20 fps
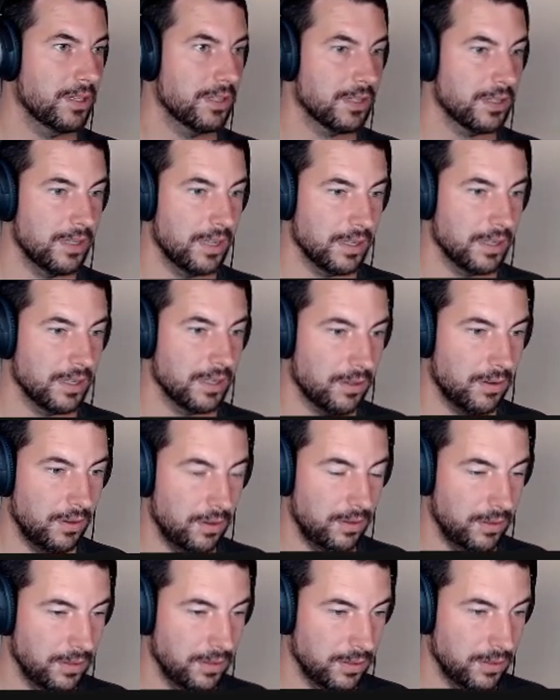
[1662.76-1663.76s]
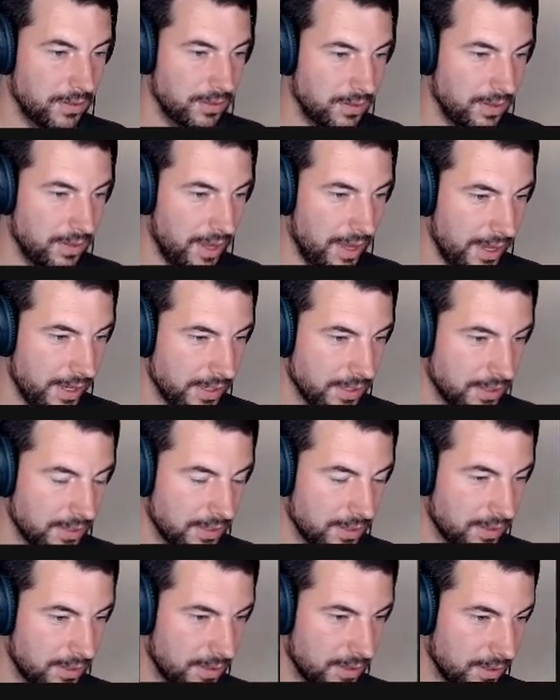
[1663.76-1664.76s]
is not called
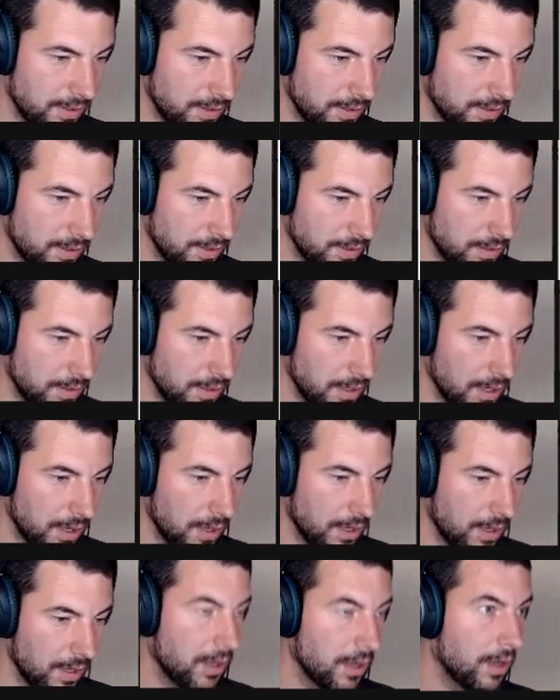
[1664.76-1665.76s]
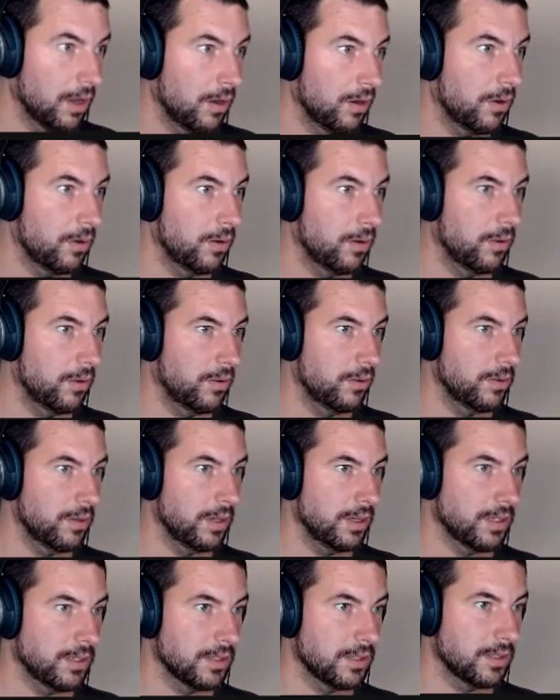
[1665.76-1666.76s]
text. Oh,
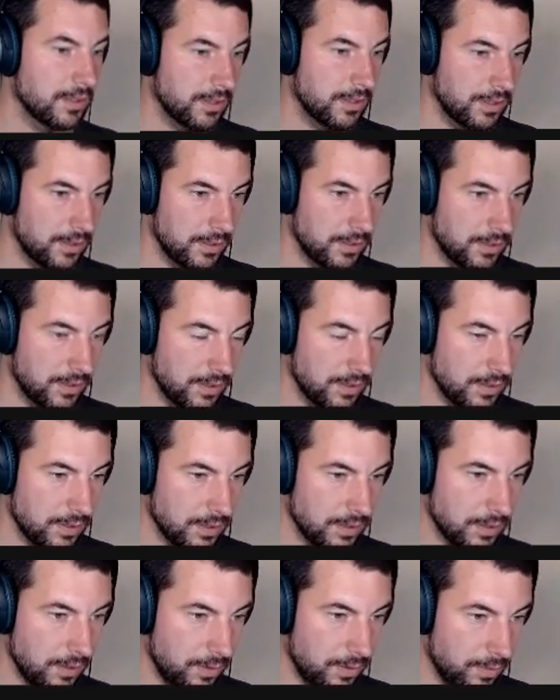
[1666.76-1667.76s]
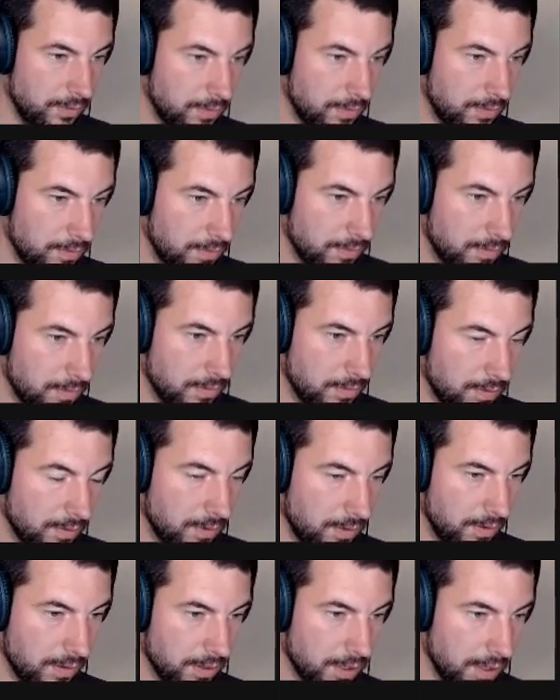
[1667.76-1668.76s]
yes. So,
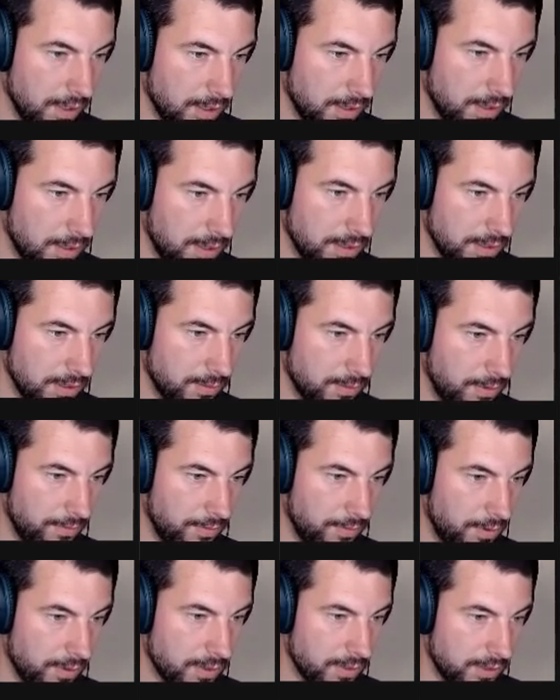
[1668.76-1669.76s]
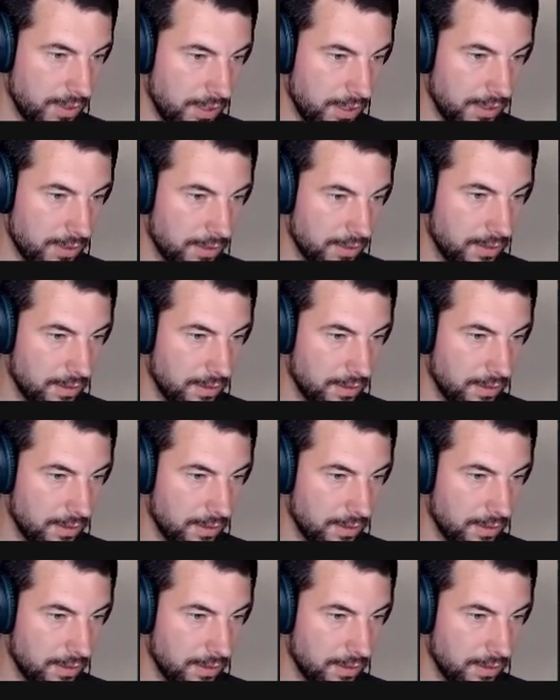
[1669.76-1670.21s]
okay, let's reverse that.